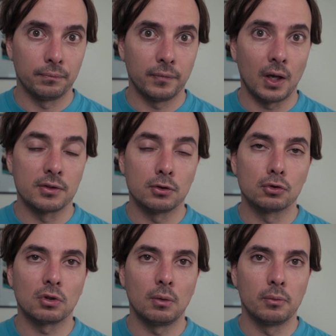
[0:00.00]
And serious
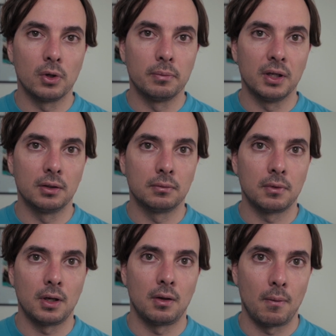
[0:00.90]
trouble will mean
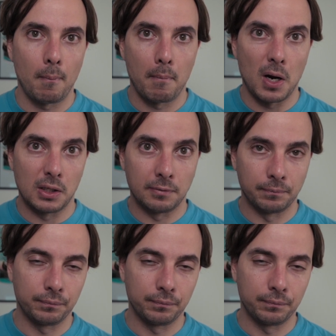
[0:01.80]
money.